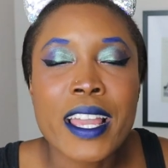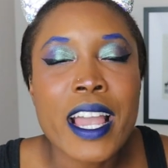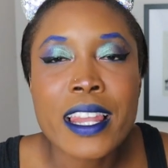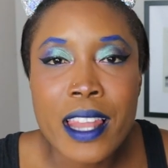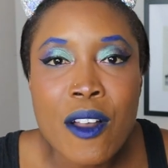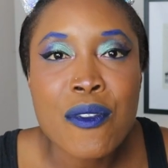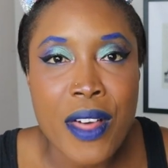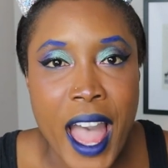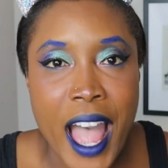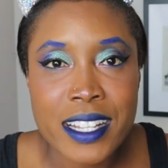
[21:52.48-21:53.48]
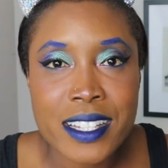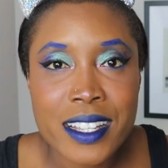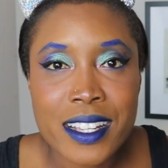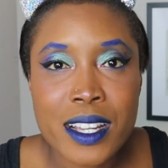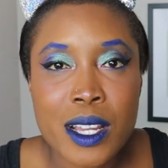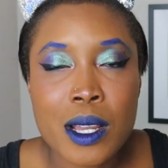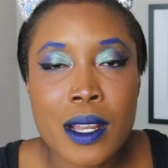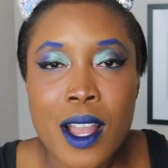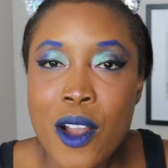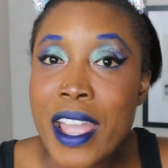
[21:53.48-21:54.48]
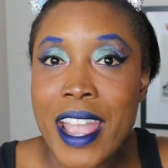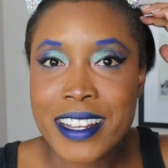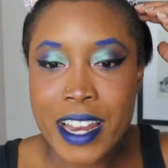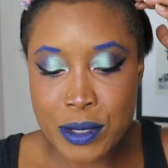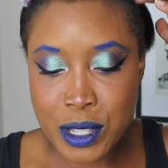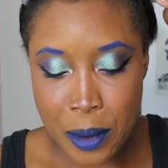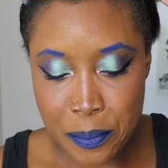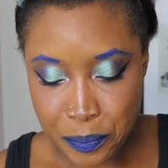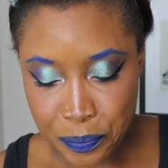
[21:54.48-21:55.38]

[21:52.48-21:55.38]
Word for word: Like, I love that. Okay, now it's gone.